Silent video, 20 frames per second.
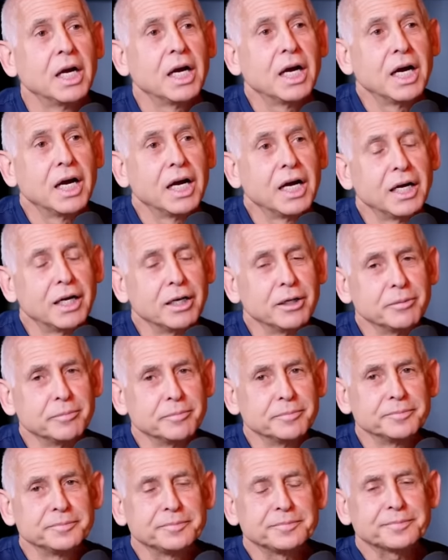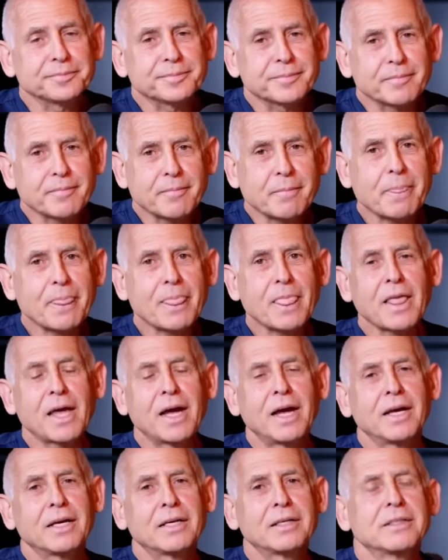I
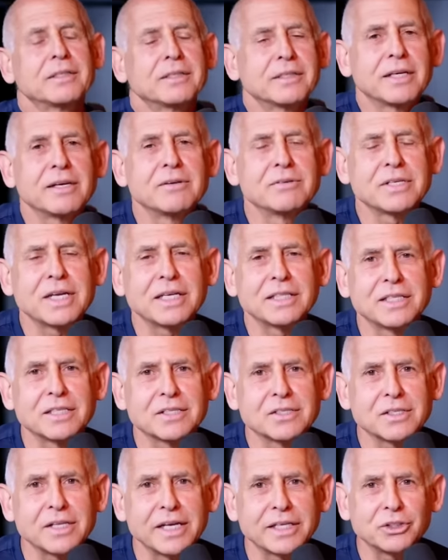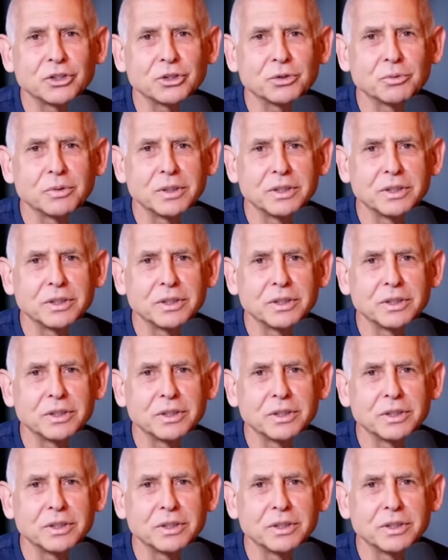was at this lecture